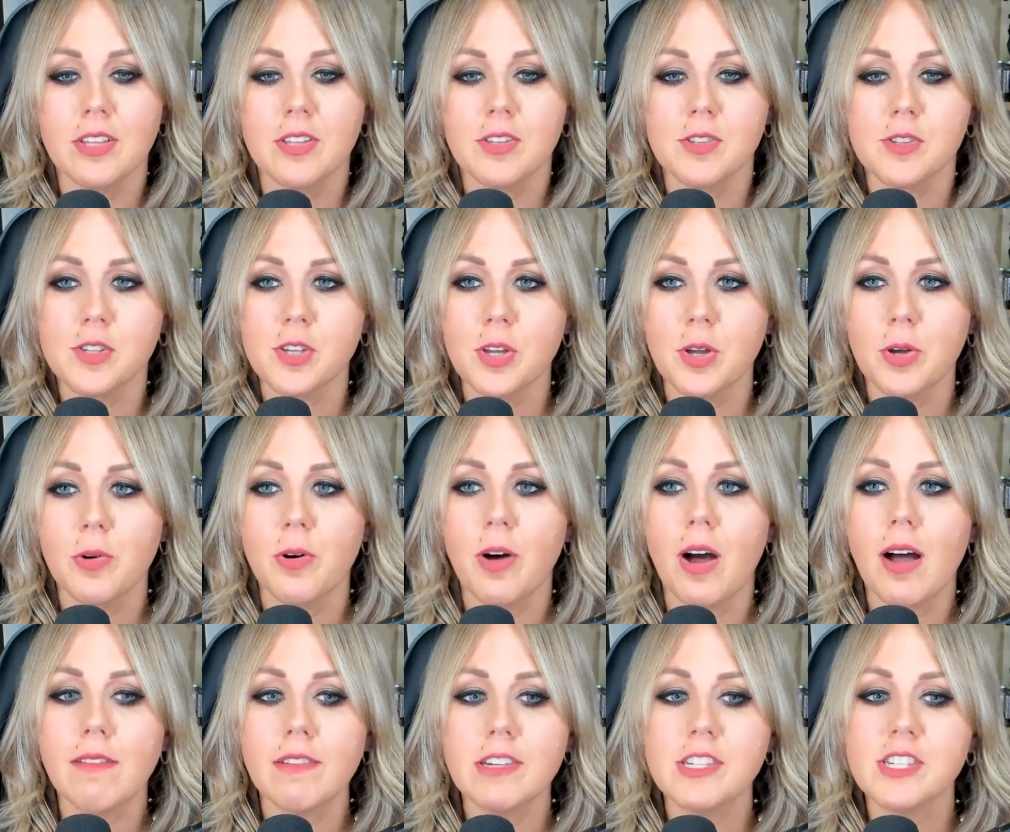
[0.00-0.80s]
So
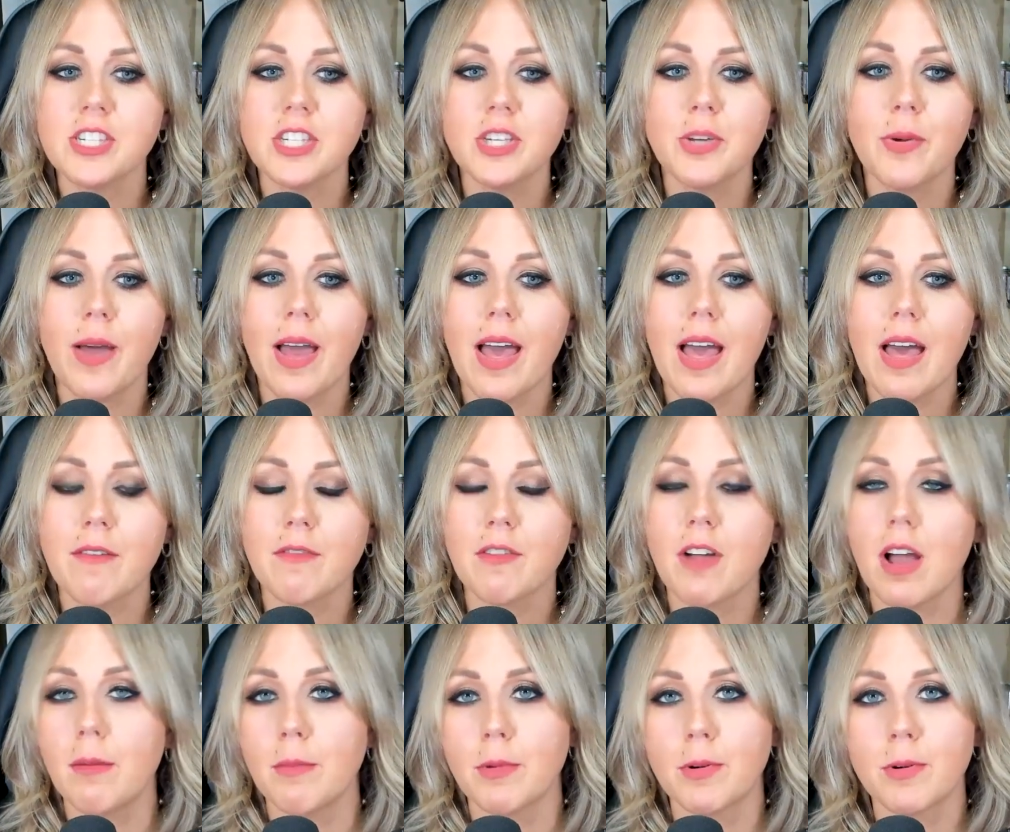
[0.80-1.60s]
obviously you
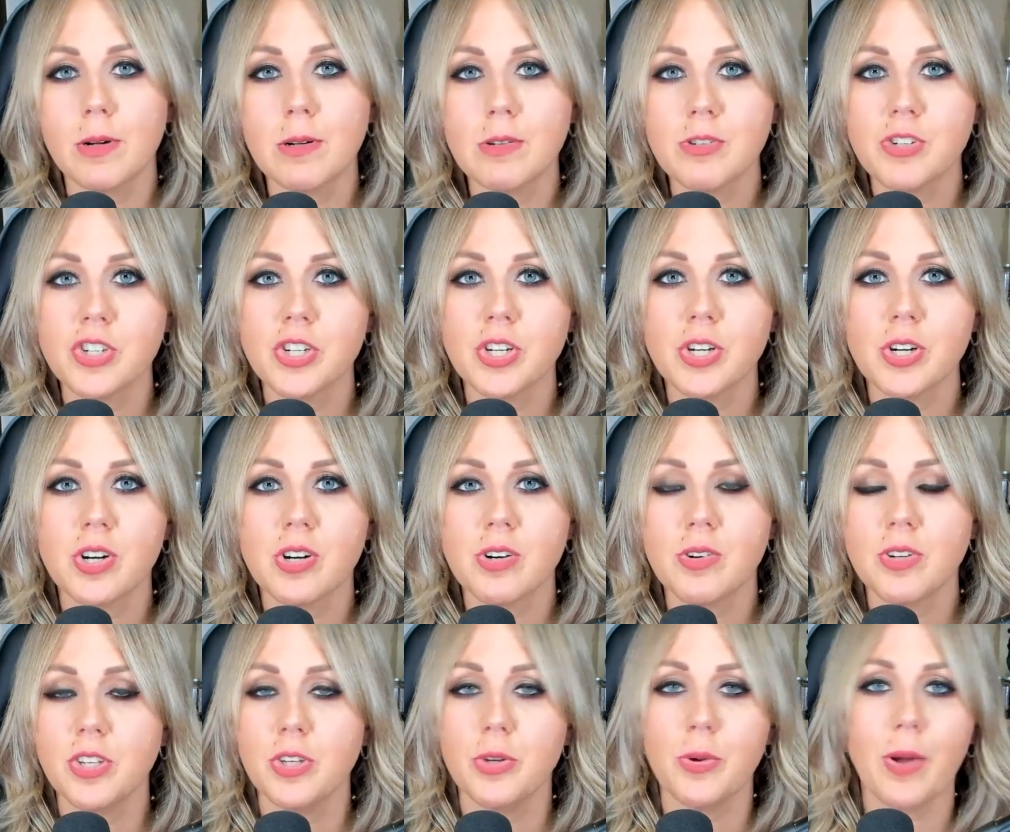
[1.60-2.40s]
have
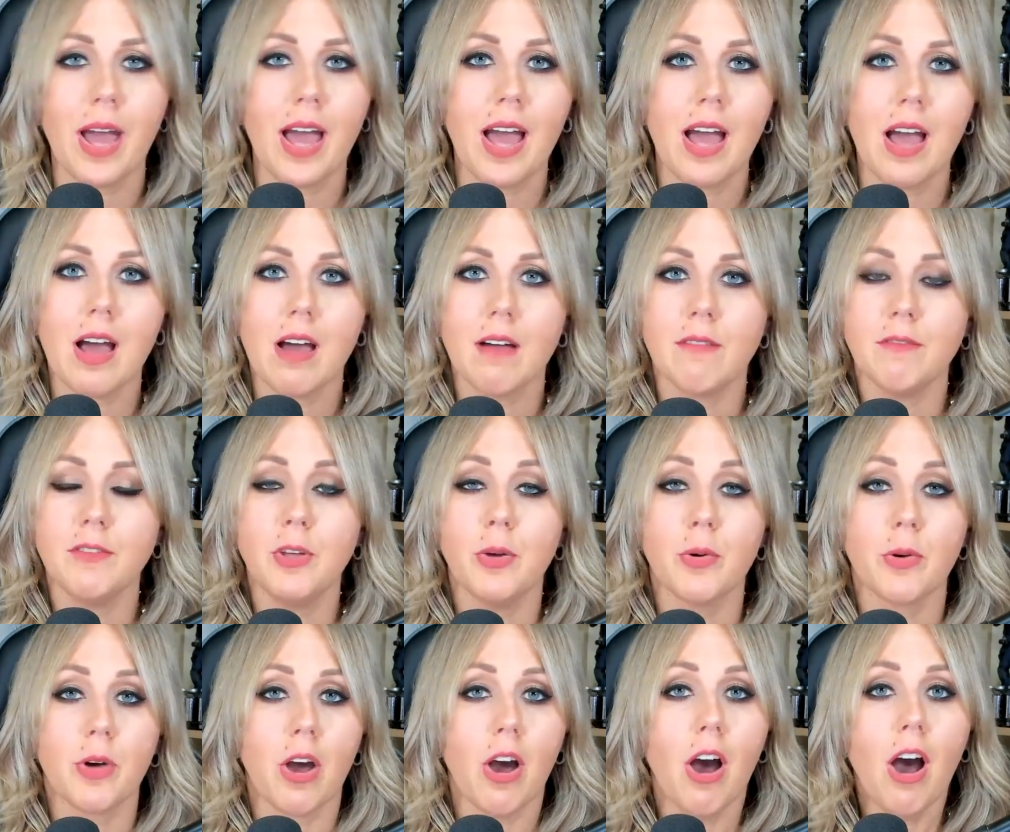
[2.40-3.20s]
Kamurocho, you have
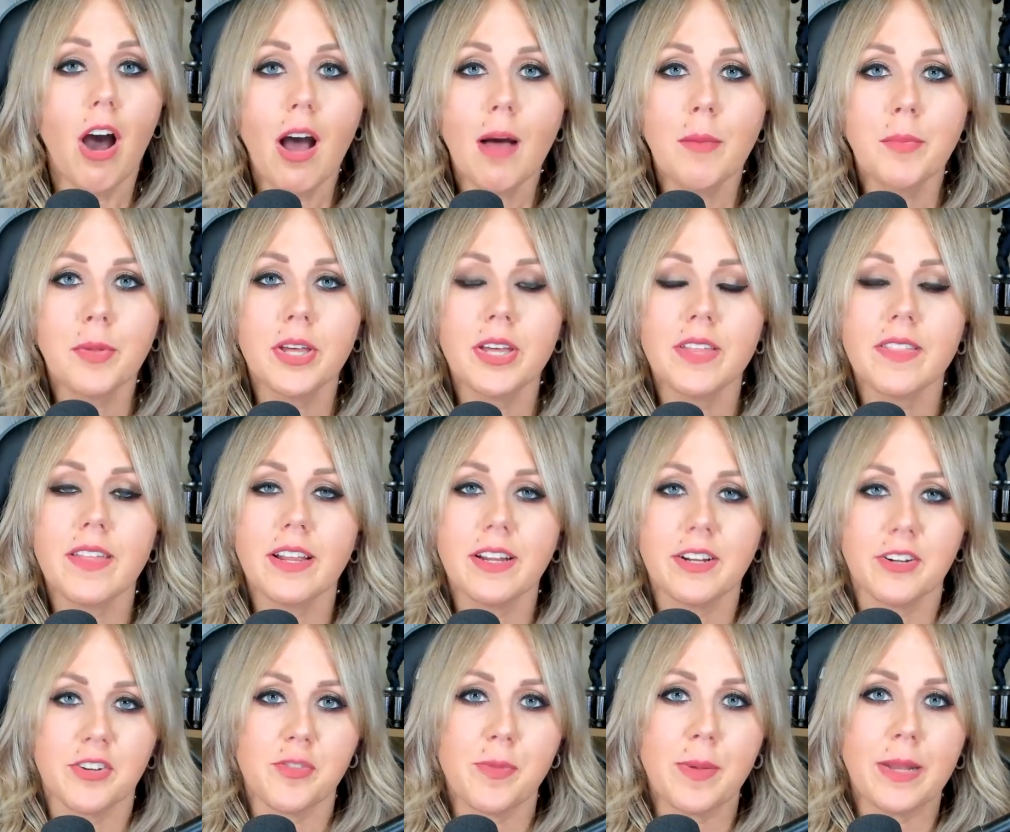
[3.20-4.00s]
Yokohama that
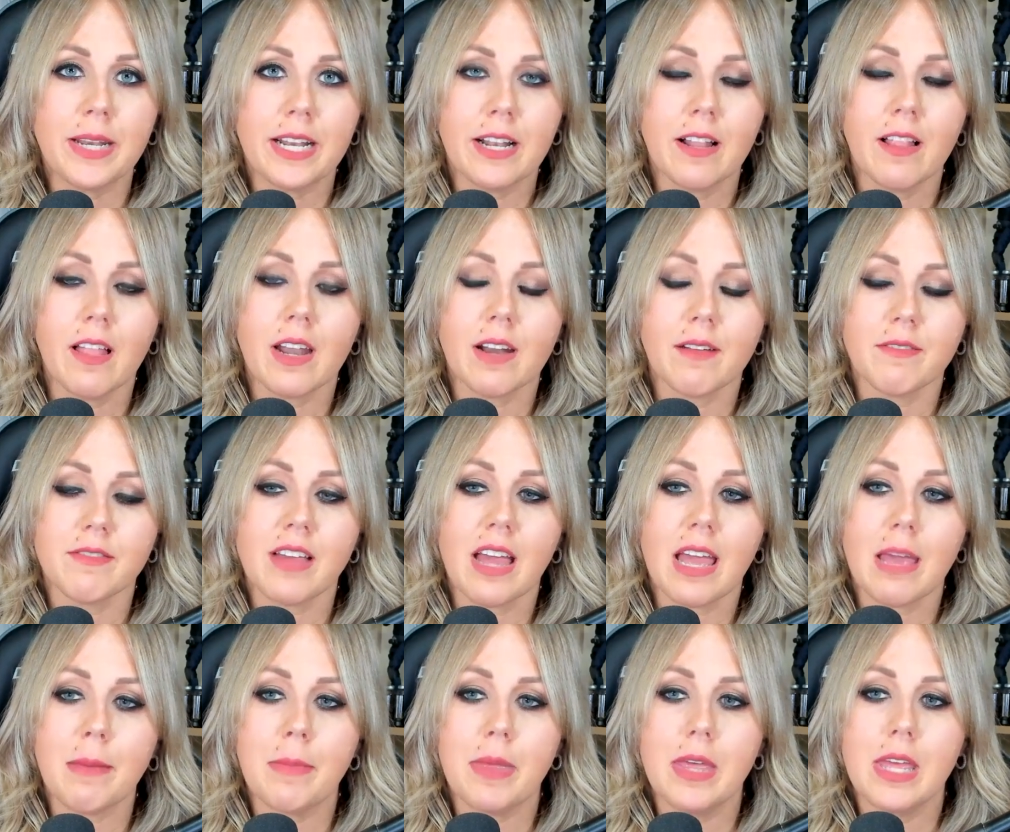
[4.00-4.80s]
you're spending a lot of
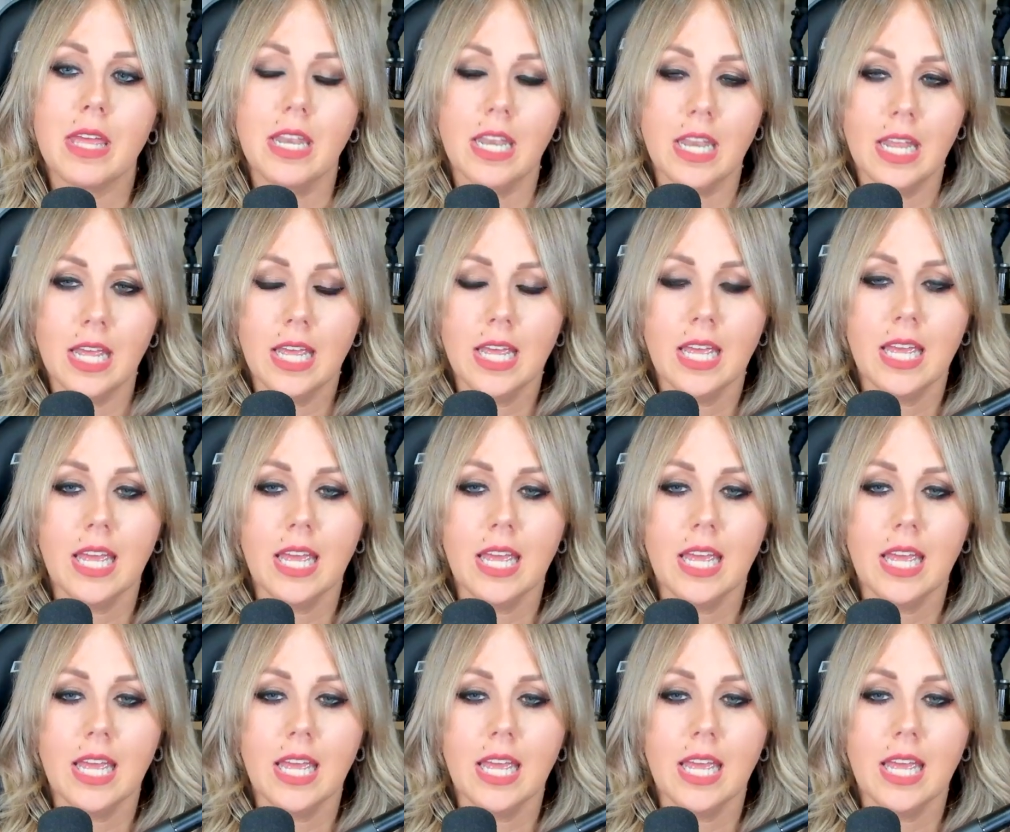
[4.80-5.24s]
time in,